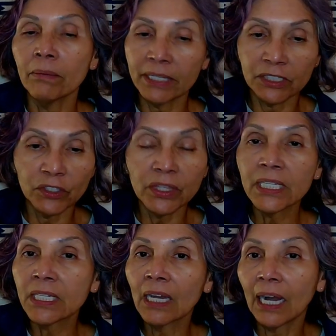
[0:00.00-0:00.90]
It's
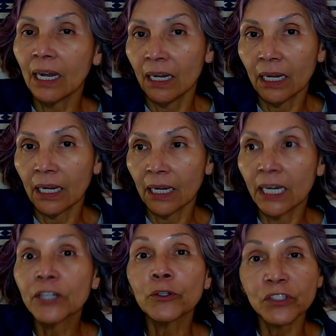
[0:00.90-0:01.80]
the
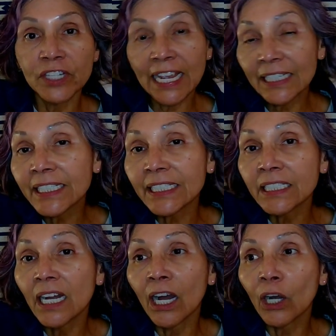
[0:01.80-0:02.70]

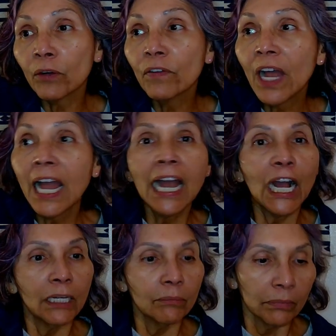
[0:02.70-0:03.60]
understanding of
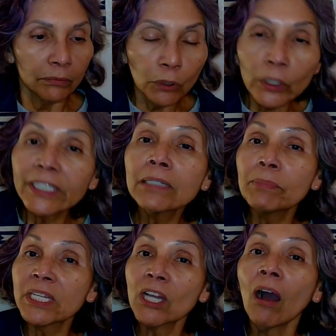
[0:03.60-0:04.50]
looking
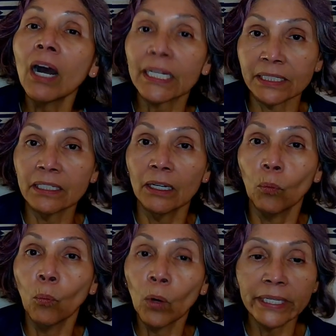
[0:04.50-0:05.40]
beyond
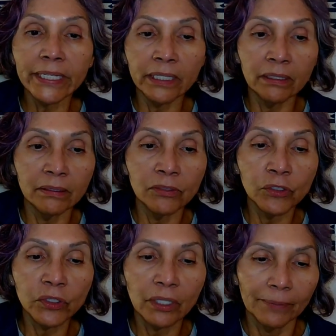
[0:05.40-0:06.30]
what
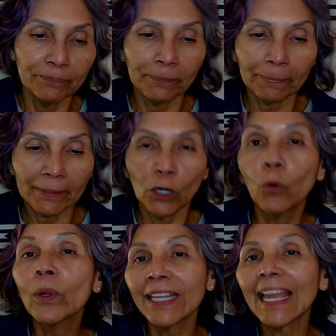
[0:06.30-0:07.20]
is
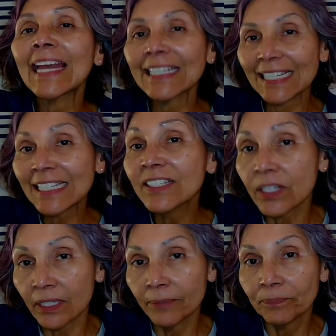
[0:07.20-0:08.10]
quick and
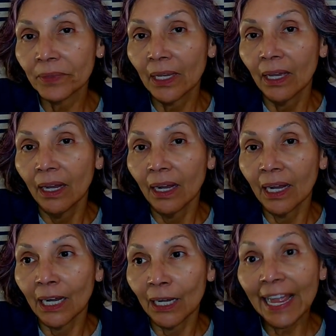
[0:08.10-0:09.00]
easy
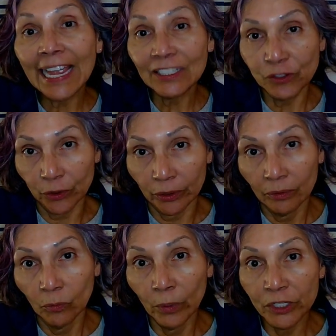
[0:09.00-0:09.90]

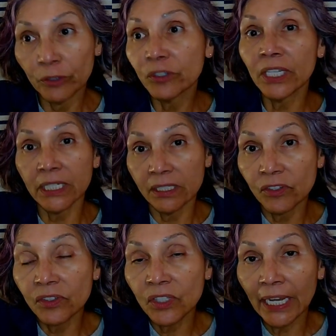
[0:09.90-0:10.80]
answer when you're studying
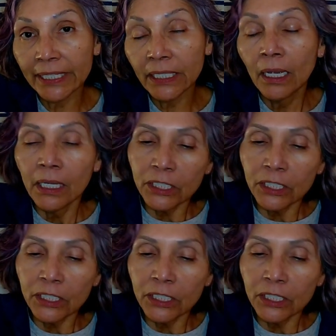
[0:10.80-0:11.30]
society,